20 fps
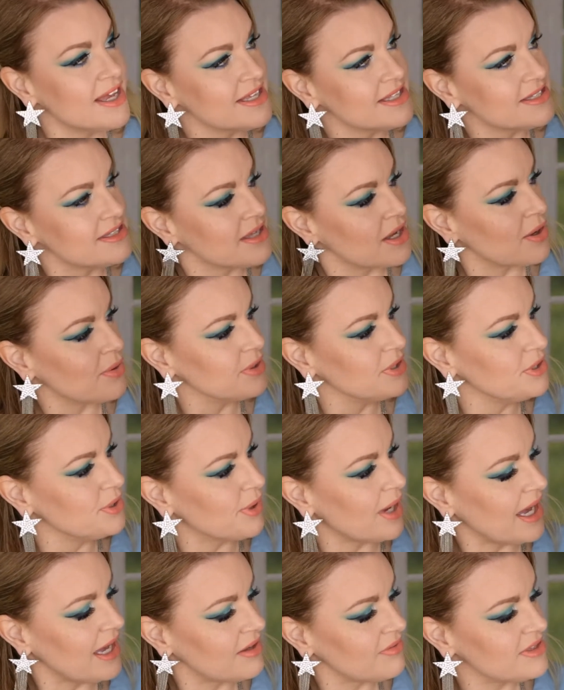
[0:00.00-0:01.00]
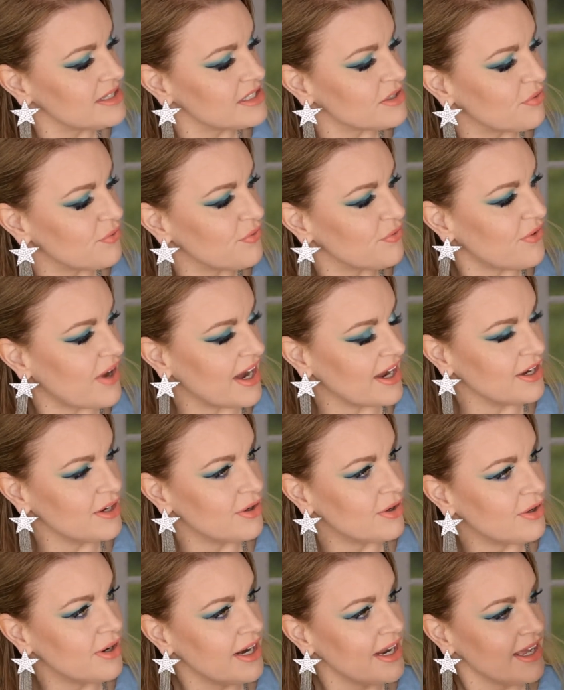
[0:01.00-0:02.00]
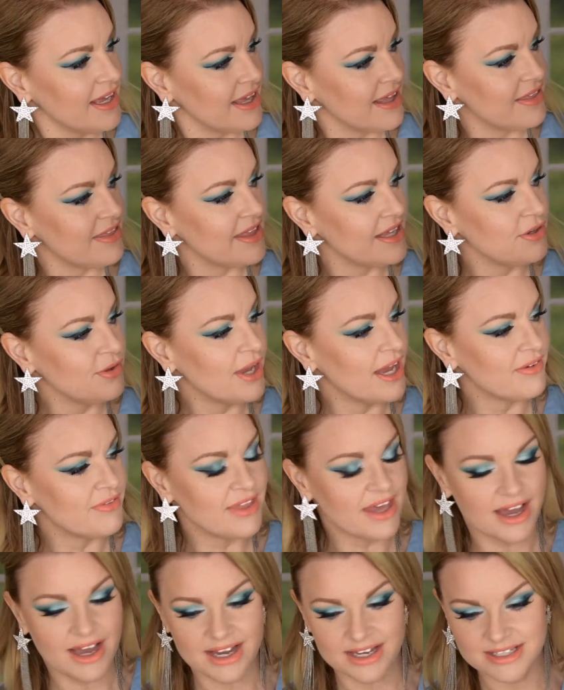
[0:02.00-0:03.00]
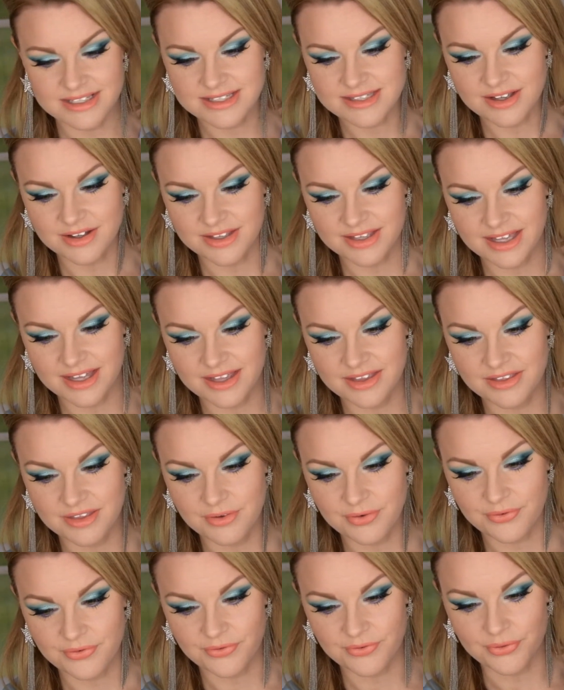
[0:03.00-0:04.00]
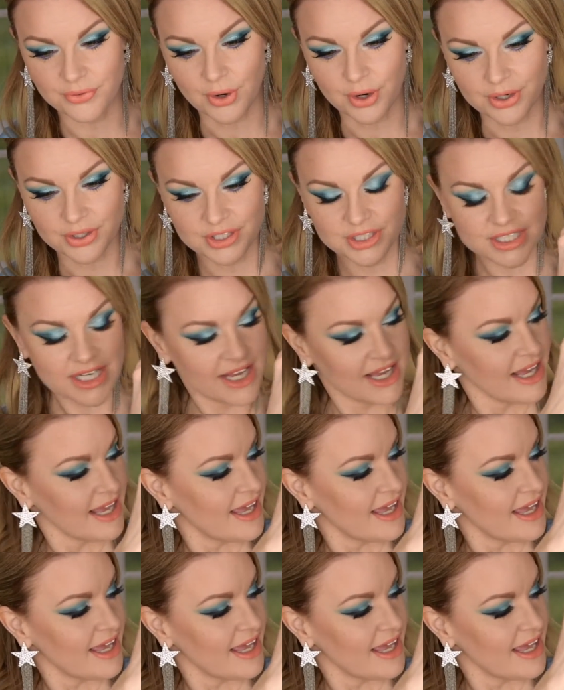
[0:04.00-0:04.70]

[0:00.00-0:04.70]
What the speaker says: so you have this fire and then you have the ice in the front,